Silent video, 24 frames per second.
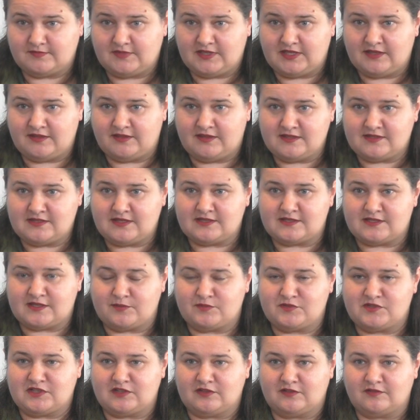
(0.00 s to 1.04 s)
And this is
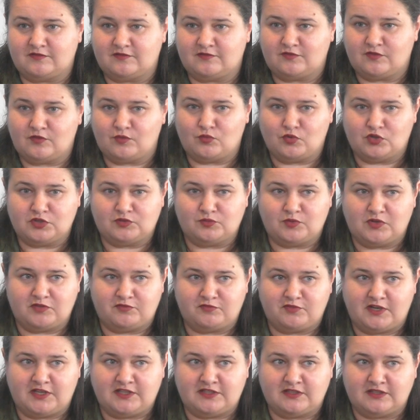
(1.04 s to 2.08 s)
something for what we are
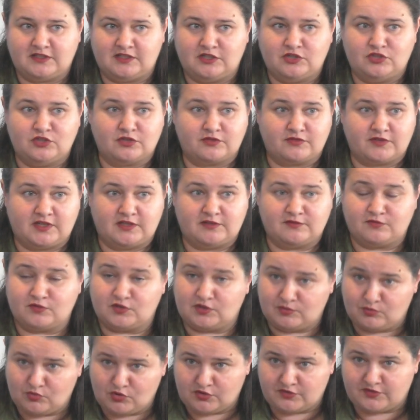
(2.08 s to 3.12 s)
fighting in Ukraine, for
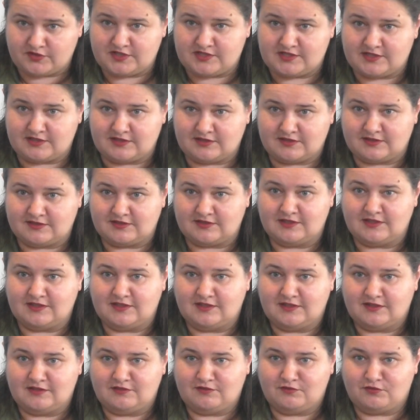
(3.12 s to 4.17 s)
democracy,
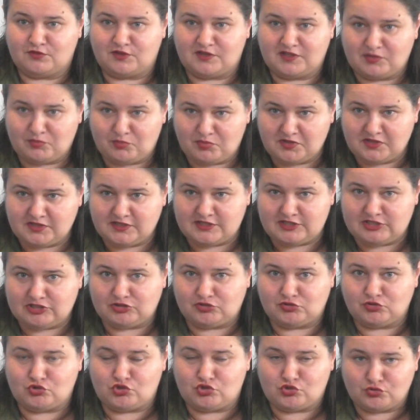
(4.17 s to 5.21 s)
for the ability
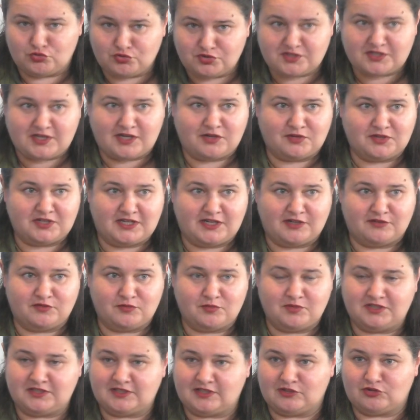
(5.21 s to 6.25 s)
to choose our
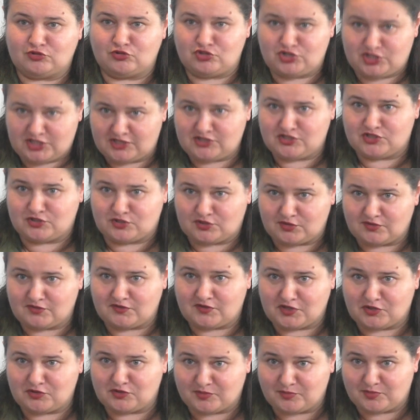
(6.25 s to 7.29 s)
government and to change it on a
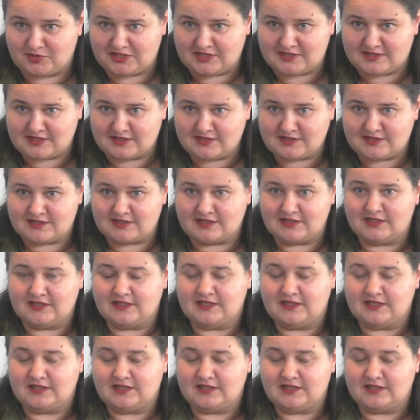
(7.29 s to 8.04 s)
regular basis.